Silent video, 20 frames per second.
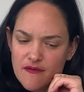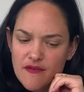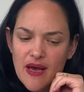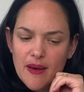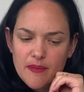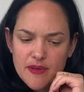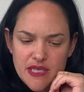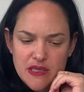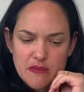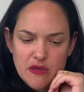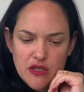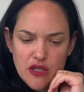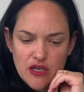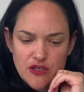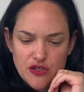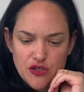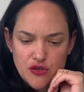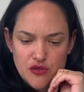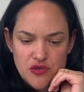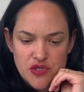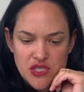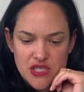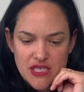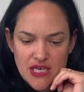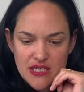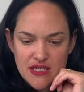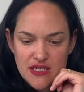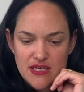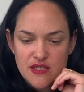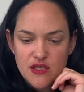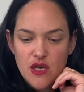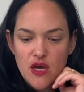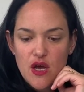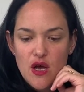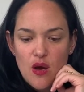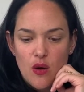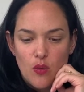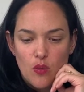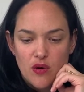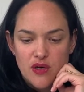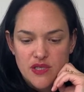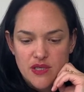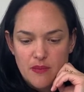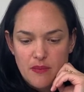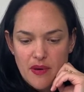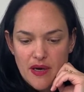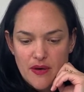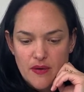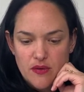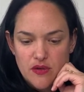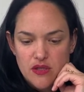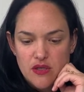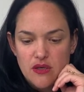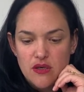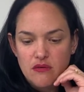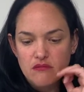epidemiological studies was about